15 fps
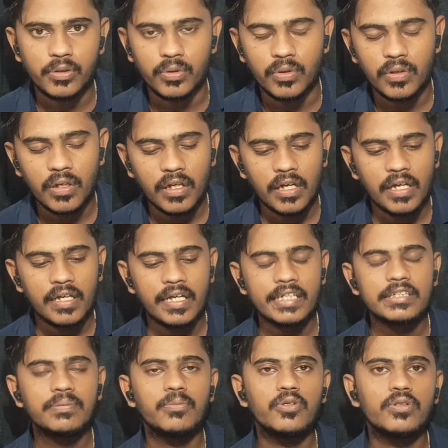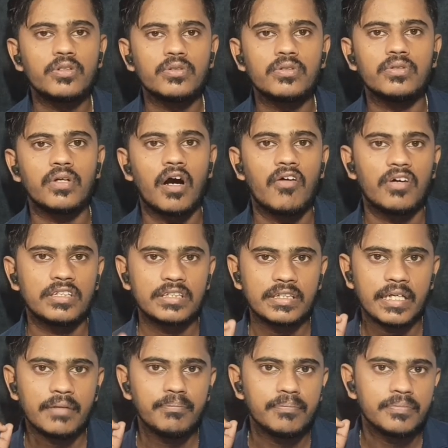2. Let's move to our
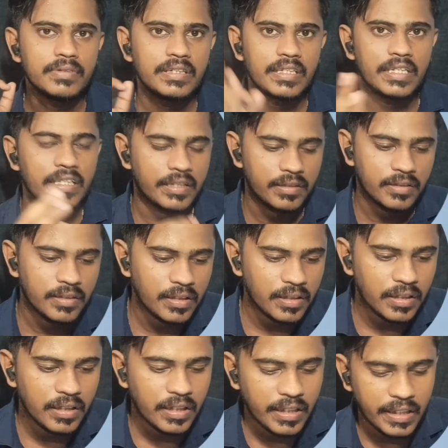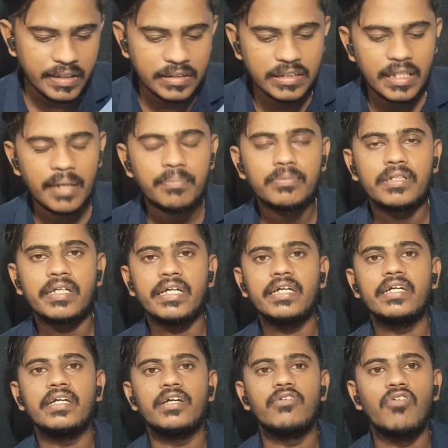step 3. In step
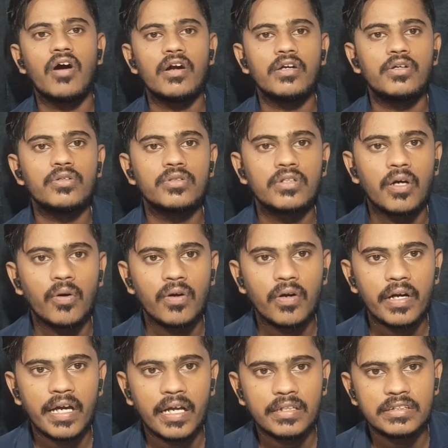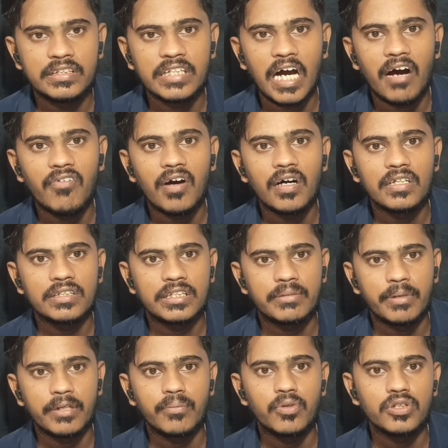3, you want to download a Java
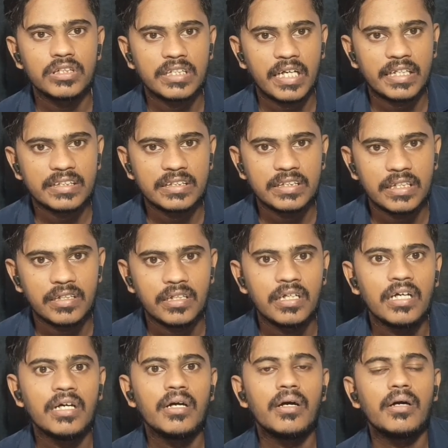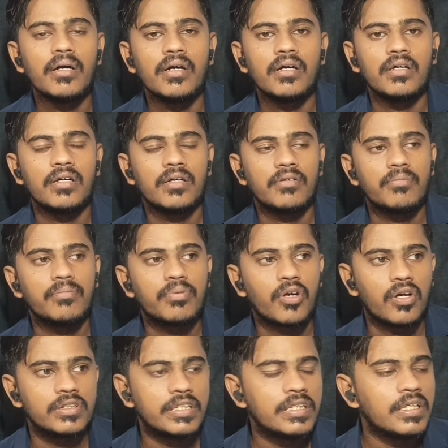Spring Boot structure
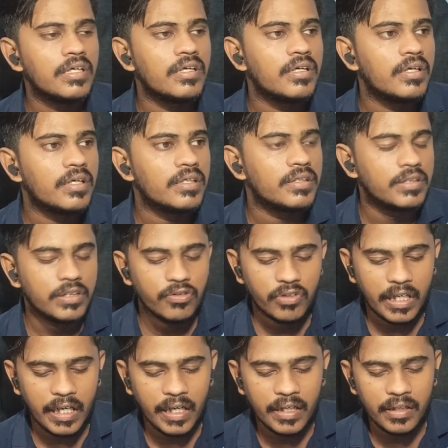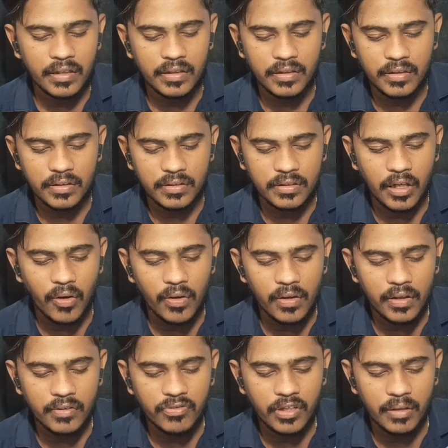project. You can
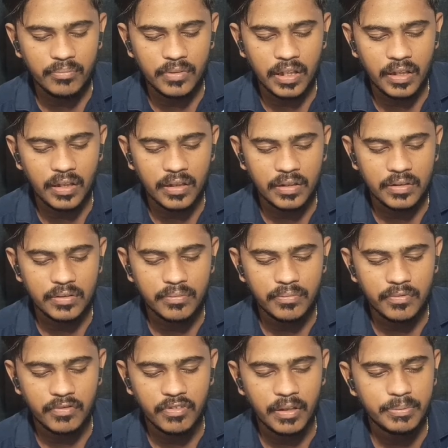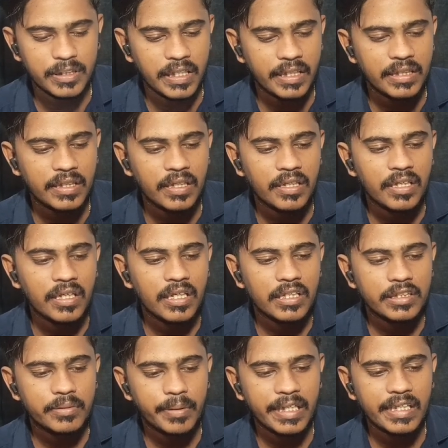download from the website
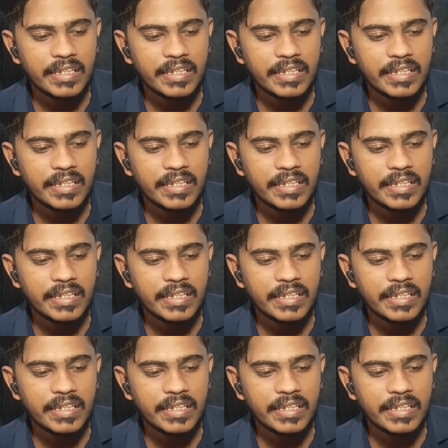Spring